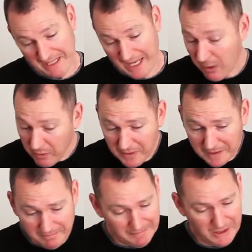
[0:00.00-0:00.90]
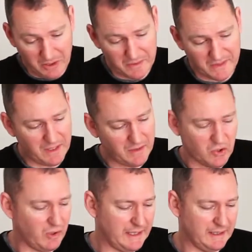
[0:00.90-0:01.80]
However, you know, it
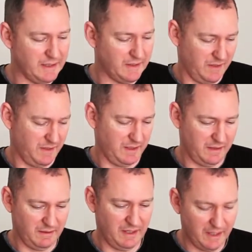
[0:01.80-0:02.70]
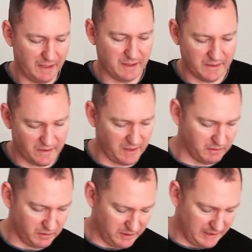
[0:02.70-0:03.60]
sounds great. It does
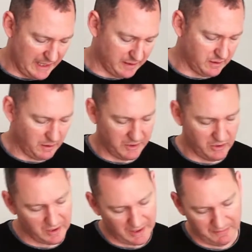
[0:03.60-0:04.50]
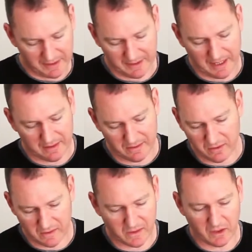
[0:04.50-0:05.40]
sound good, and I mean, you can have a guitar that's
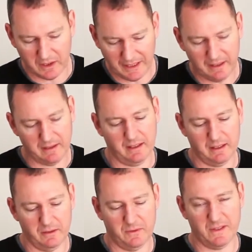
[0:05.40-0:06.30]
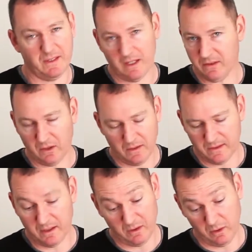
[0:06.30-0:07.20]
not solid anything, and if it sounds good, it's
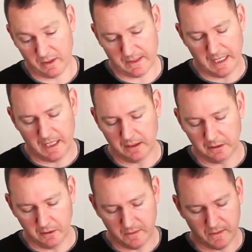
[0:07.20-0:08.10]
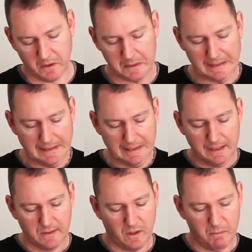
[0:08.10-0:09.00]
still a good guitar, you know. So,
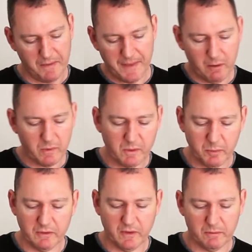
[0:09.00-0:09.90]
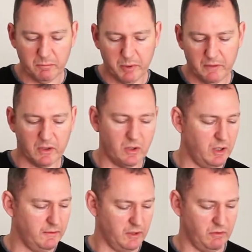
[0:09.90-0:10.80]
but that was a bit of a
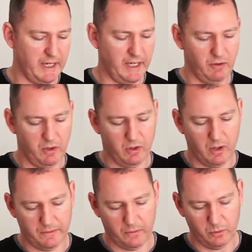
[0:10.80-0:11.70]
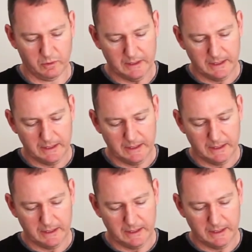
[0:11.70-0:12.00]
kind of a grey area, I thought.